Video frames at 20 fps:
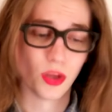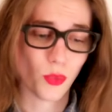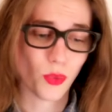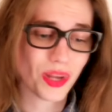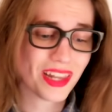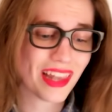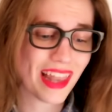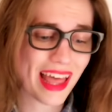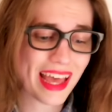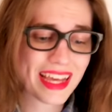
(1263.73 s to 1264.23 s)
No
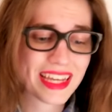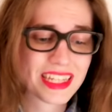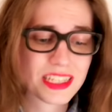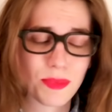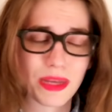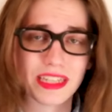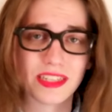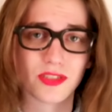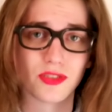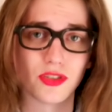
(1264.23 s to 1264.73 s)
one
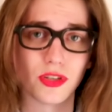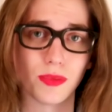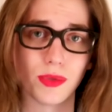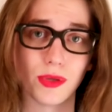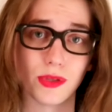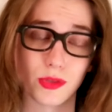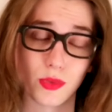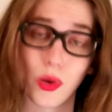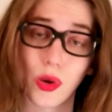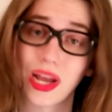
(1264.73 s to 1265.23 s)
likes mainstream
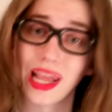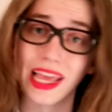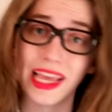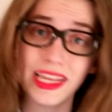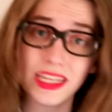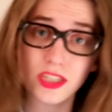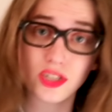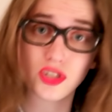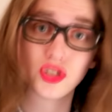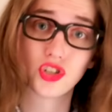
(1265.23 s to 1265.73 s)
news, while
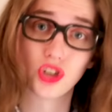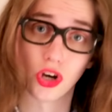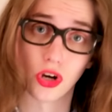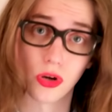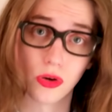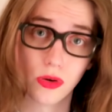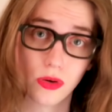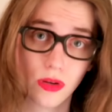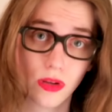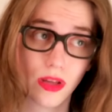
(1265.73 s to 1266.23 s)
his
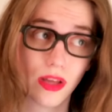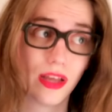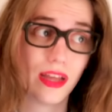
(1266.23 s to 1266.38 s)
show